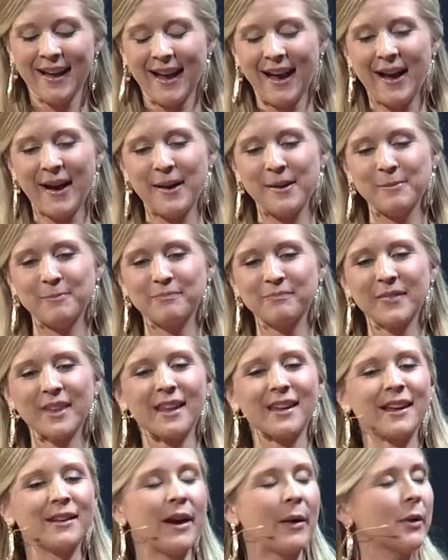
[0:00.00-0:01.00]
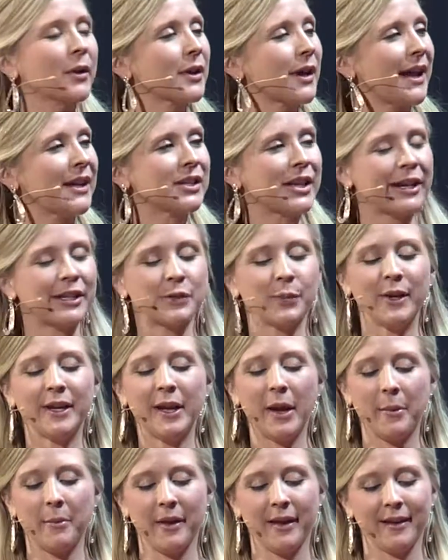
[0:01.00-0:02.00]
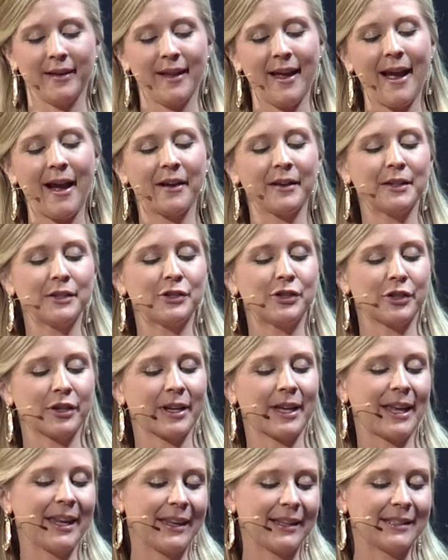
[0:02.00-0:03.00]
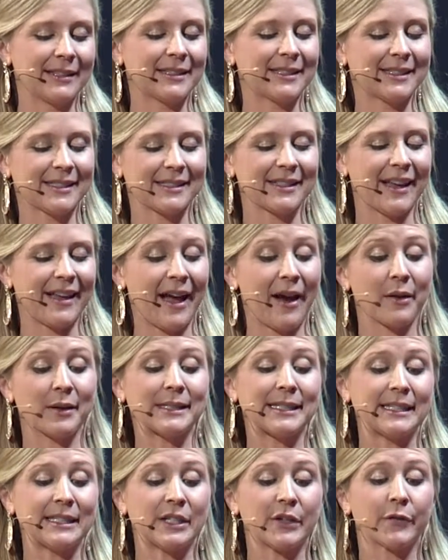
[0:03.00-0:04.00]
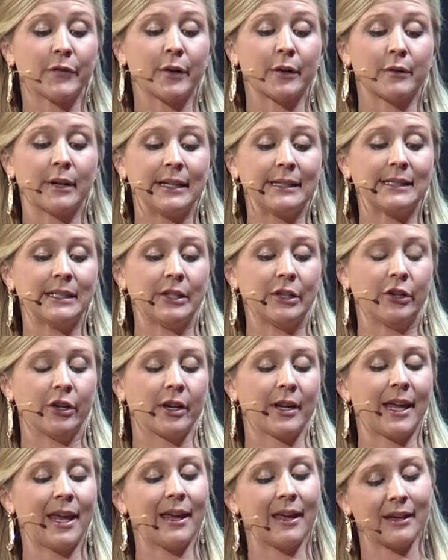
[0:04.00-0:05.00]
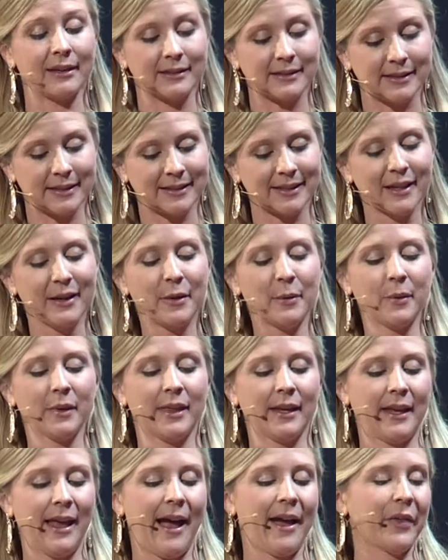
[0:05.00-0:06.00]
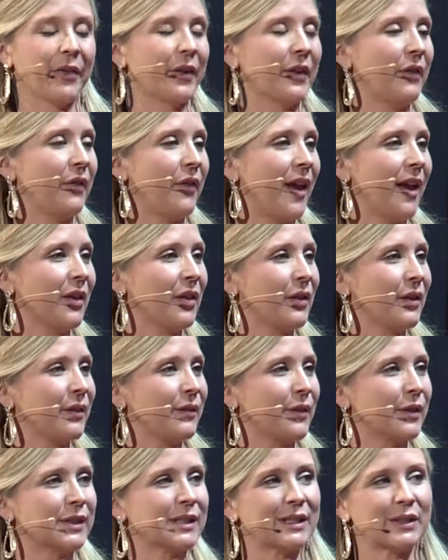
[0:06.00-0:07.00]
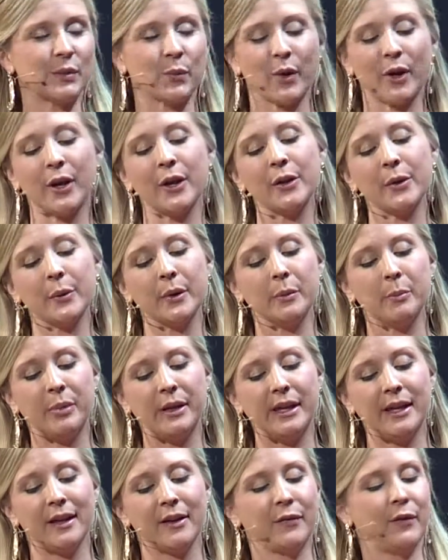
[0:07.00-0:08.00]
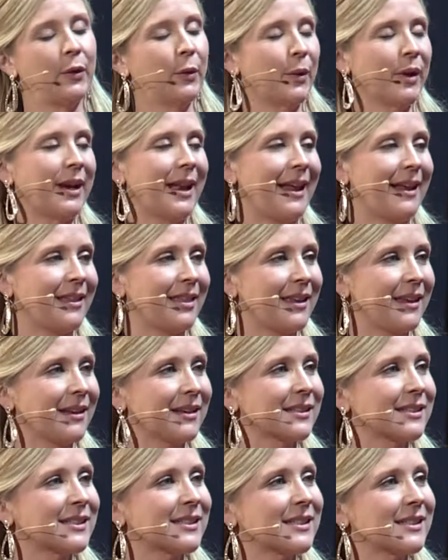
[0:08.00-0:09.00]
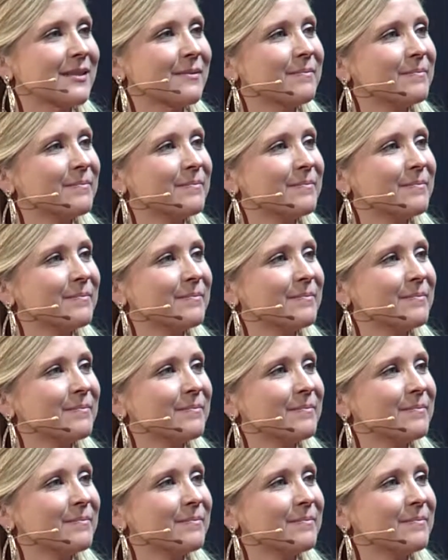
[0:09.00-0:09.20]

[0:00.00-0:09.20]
Um, I, w- I just had a tweet come in. How did your kids, how is it different raising your kids with the Catholic faith versus where you would be if you were an atheist?